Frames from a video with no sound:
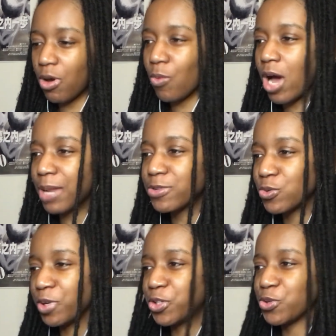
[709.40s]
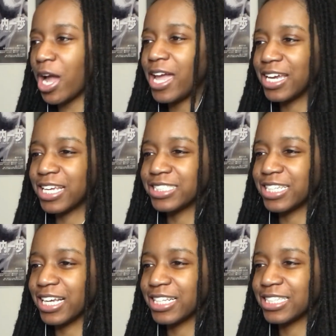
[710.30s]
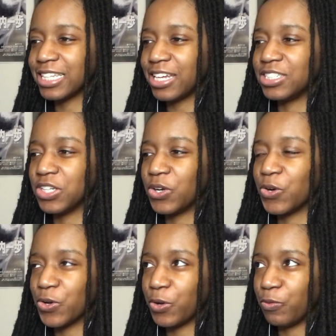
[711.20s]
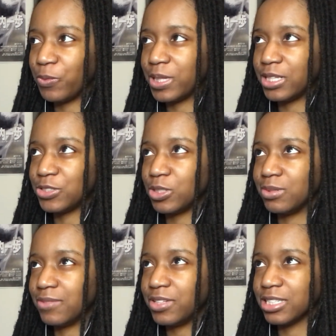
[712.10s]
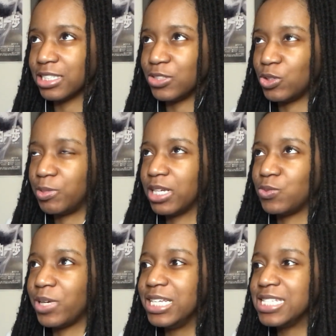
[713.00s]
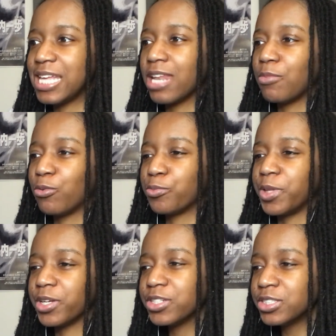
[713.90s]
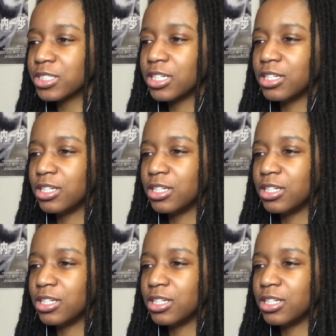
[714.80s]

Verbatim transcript: would want him to retry it because like that is unheard of within the show but i feel like he's gonna do it because what he said about familiars